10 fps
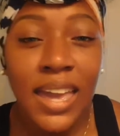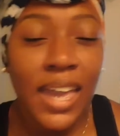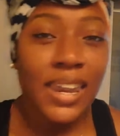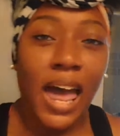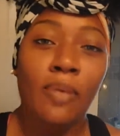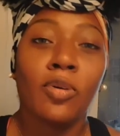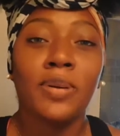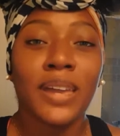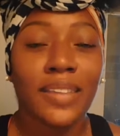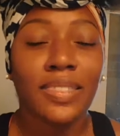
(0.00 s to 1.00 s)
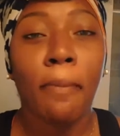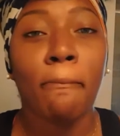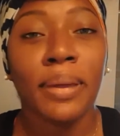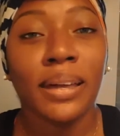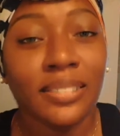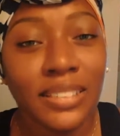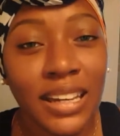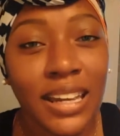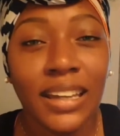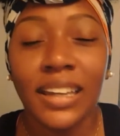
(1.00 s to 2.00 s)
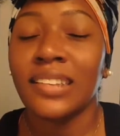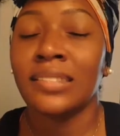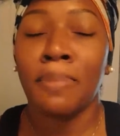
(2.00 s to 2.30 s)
and I will be in the building because